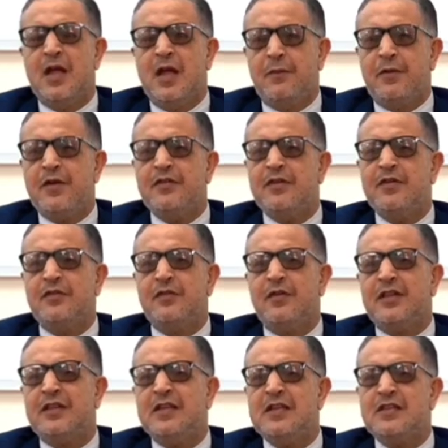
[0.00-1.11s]
The presence of
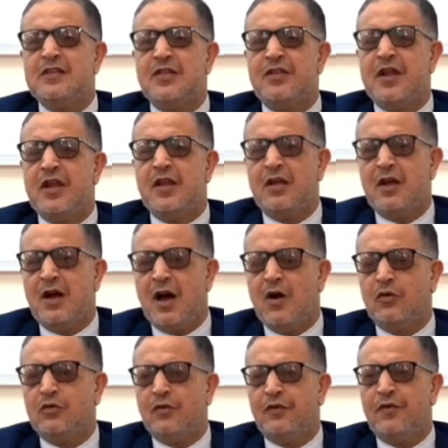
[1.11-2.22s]
at least 3
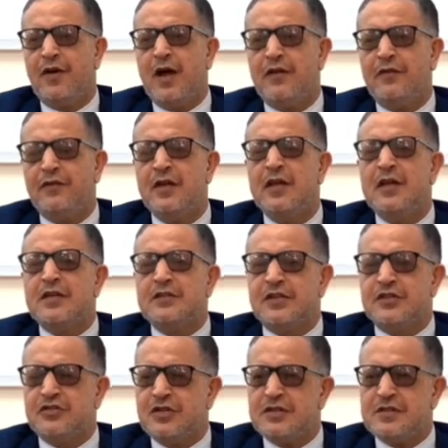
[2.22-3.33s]
out of 5
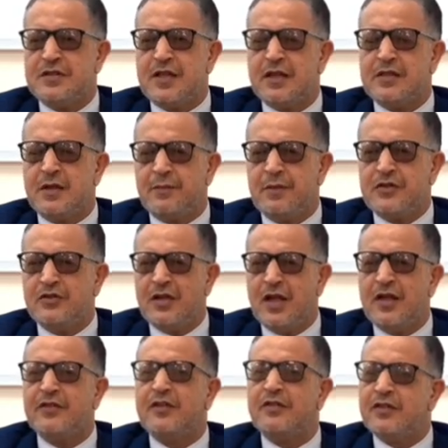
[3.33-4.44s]
suggests that the patient
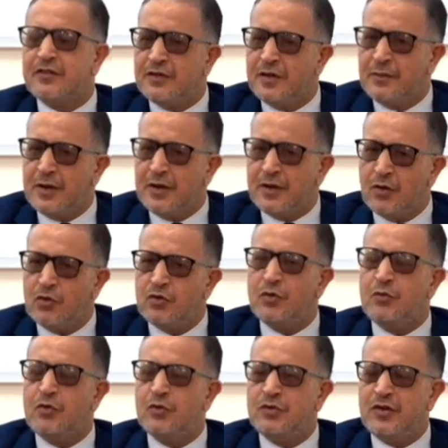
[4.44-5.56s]
has a systemic
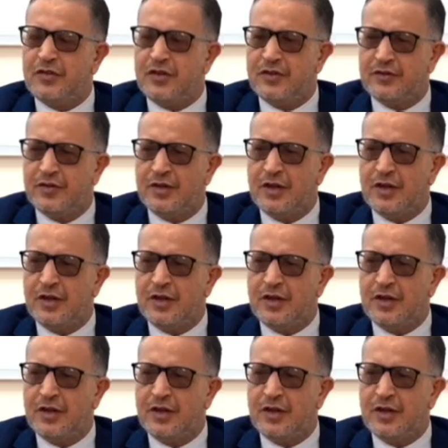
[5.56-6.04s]
autoimmune disease.